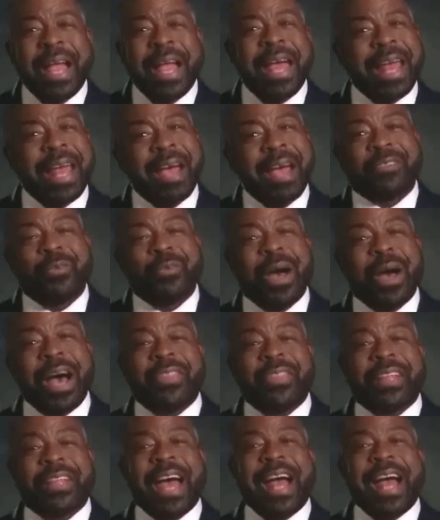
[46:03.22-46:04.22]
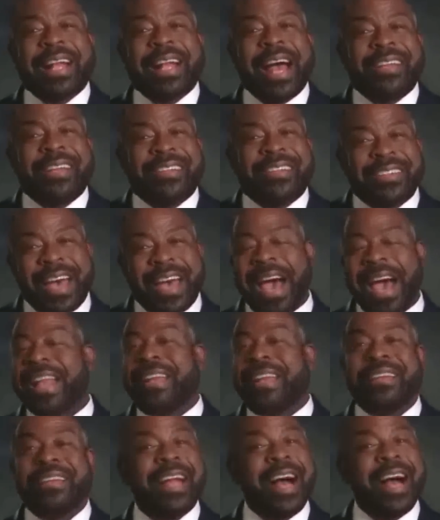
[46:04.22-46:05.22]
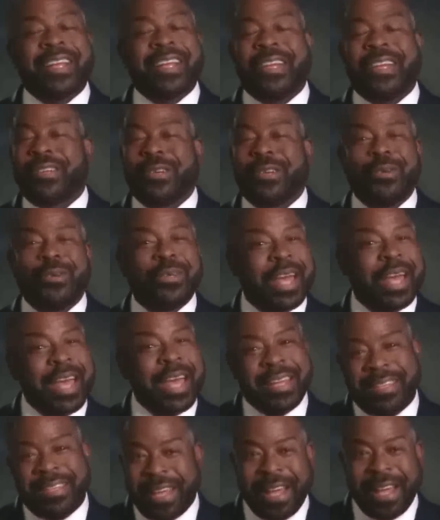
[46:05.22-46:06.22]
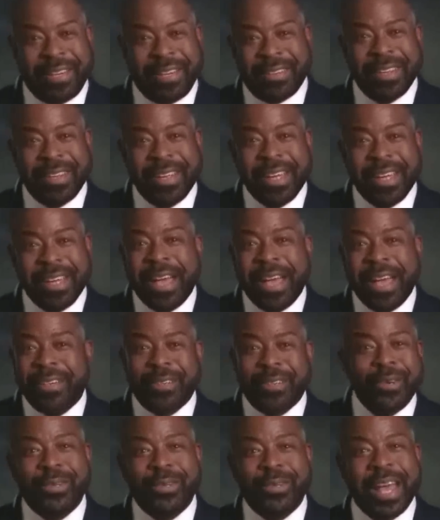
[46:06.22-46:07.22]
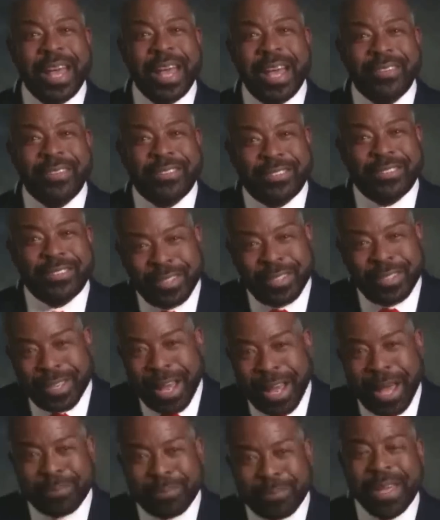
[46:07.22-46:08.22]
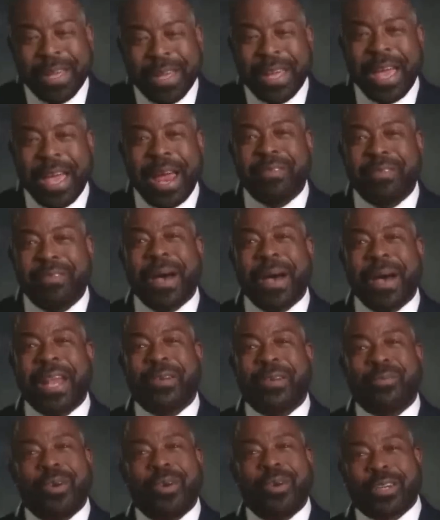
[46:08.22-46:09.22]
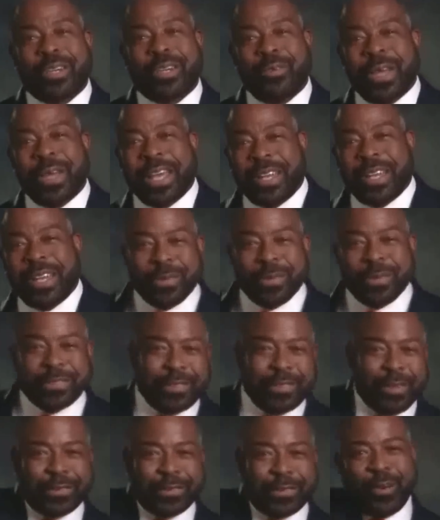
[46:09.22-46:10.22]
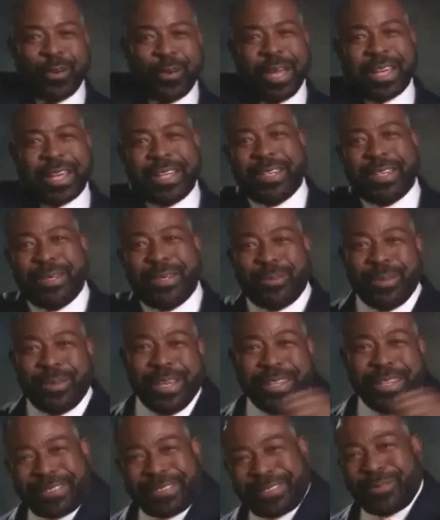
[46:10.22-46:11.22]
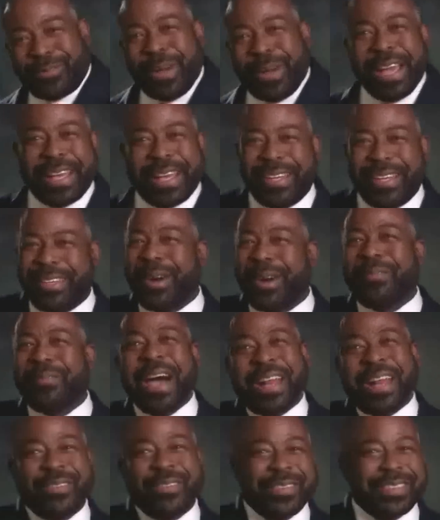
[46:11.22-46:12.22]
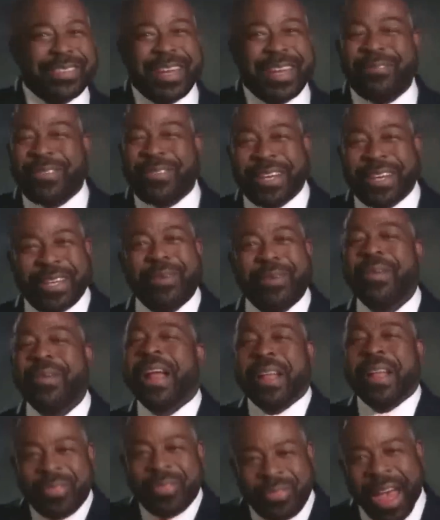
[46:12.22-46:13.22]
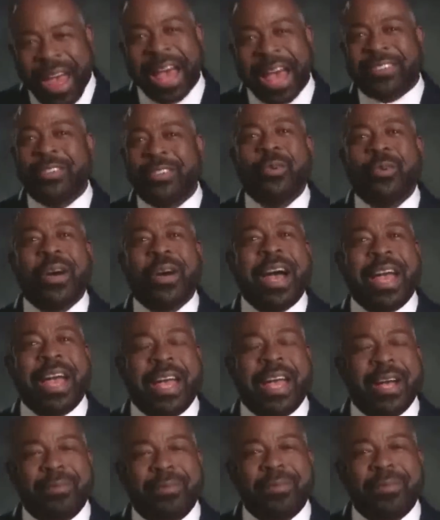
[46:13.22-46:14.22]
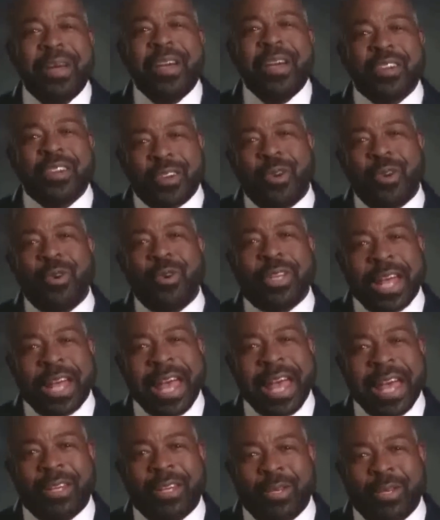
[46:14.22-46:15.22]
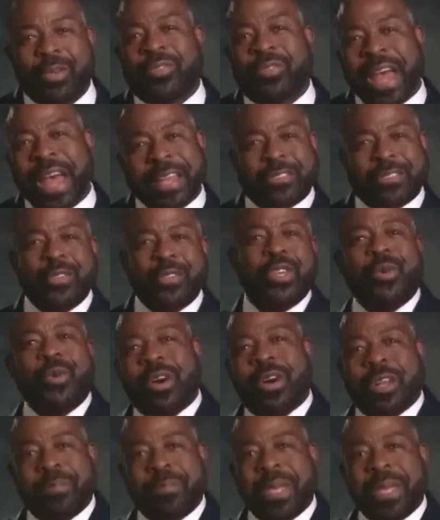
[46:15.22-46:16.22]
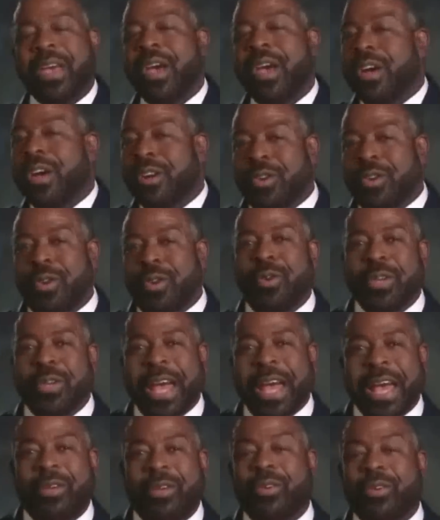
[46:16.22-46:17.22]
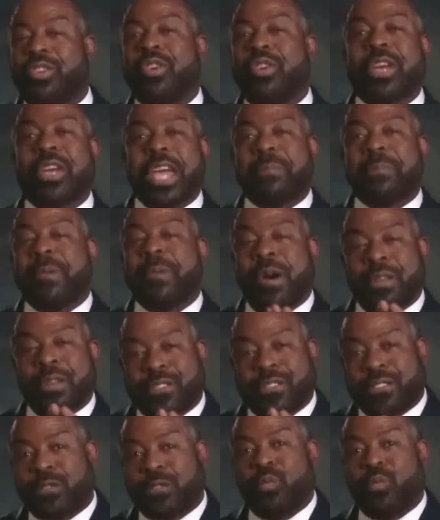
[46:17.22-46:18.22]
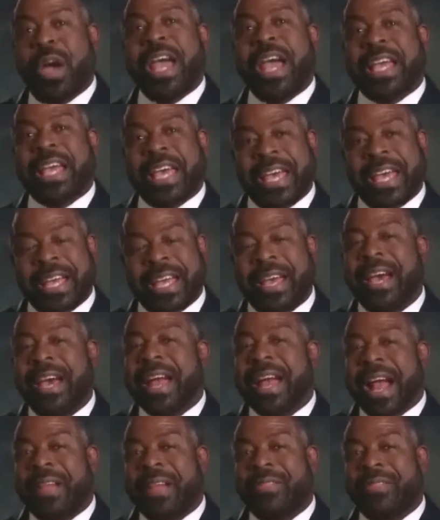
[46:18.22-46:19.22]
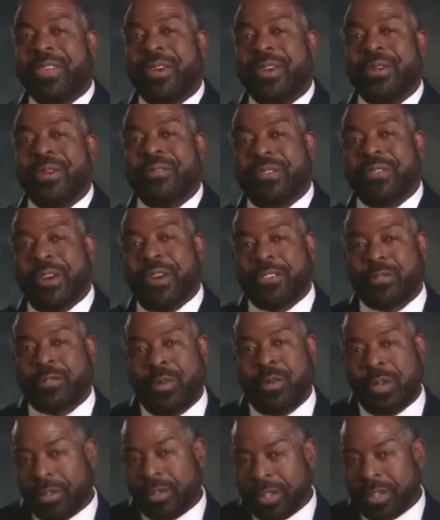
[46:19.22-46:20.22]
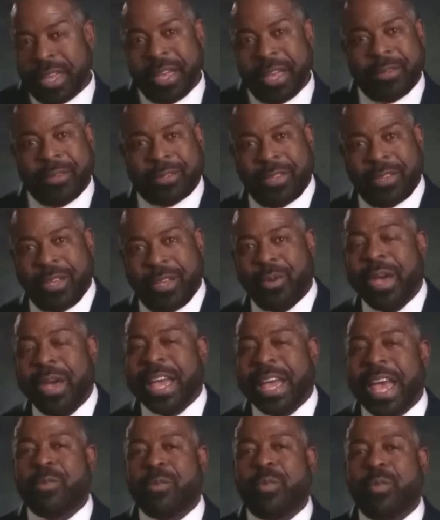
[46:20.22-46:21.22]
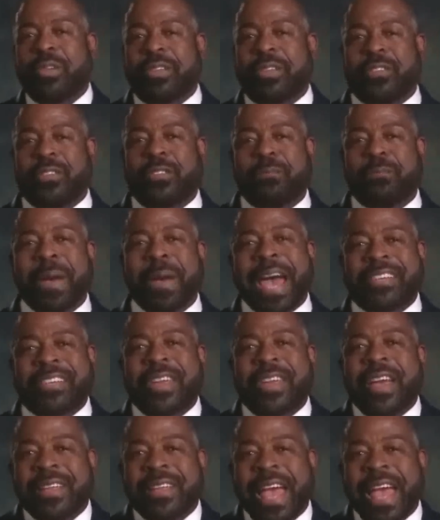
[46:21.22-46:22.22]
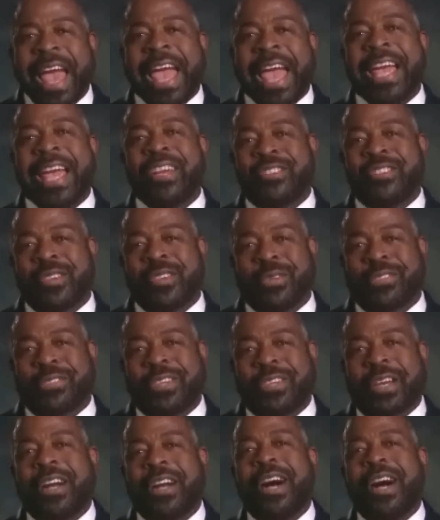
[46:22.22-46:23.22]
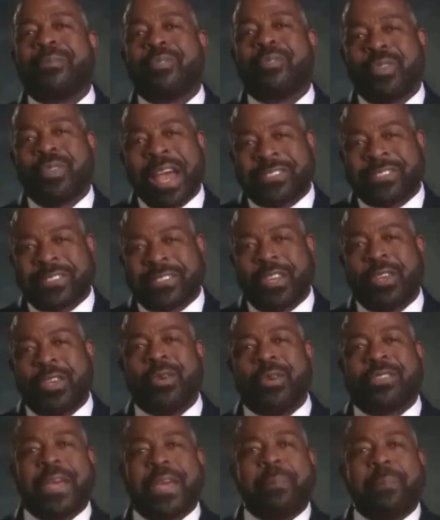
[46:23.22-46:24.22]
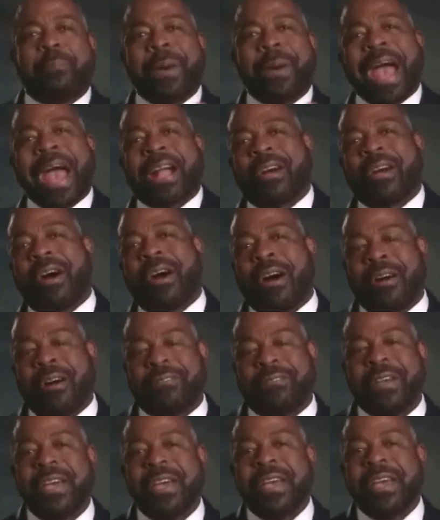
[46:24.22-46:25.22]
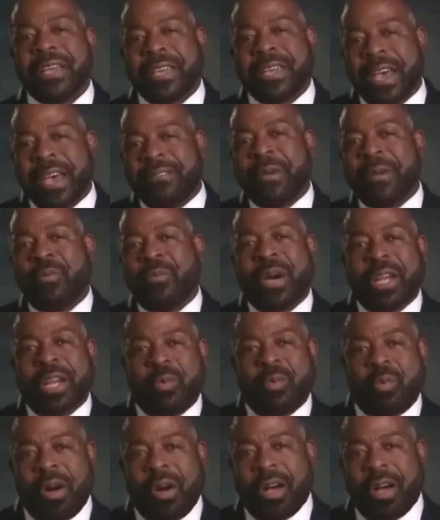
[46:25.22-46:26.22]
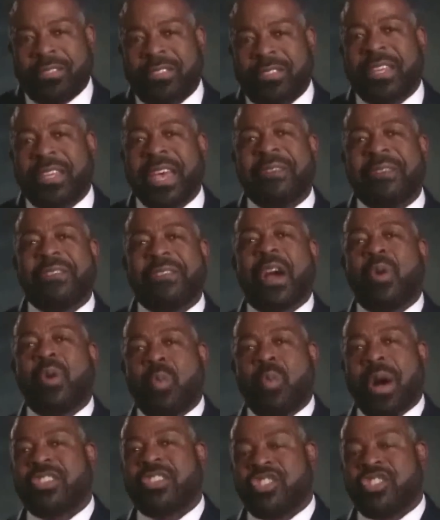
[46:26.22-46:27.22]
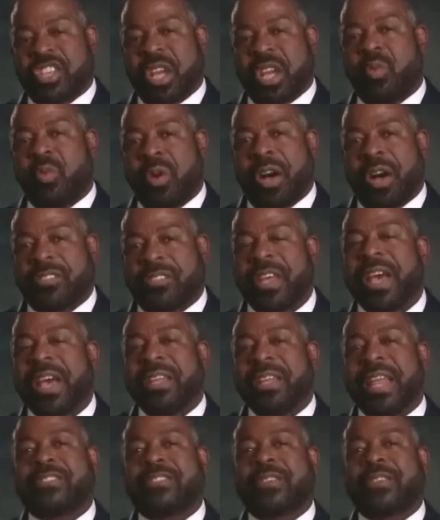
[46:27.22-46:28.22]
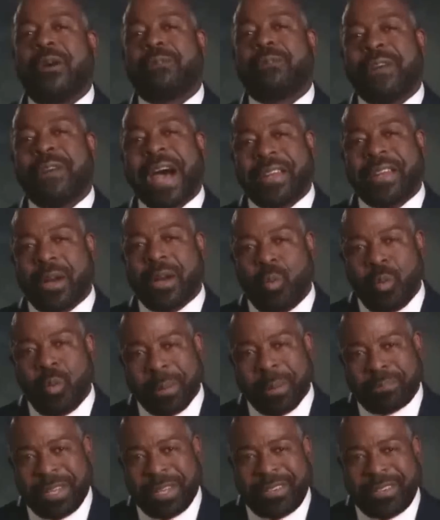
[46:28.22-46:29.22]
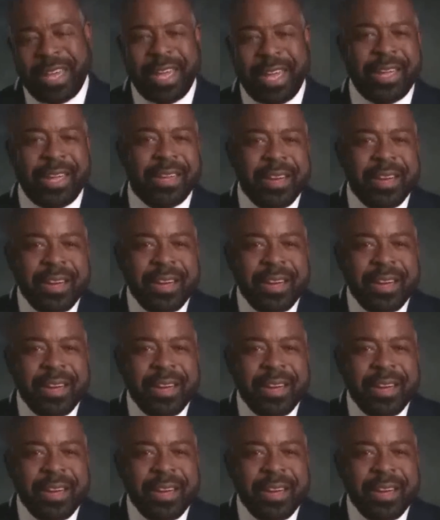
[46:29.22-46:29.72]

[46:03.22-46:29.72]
And after a while, the guy got tired of knocking Cool Hand down. And Cool Hand stood up. Everybody had walked away, and he was still swinging in the wind. Swinging. Nobody was there but him. That's who I am. Cool Hand Luke. That's who you want to be. Cool Hand Luke. You keep on swinging, and the universe will yield to you. It will dispatch angels to come rescue you and say, "Back off. Give him what he wants. Give her what she wants. Let's go find a wimp today."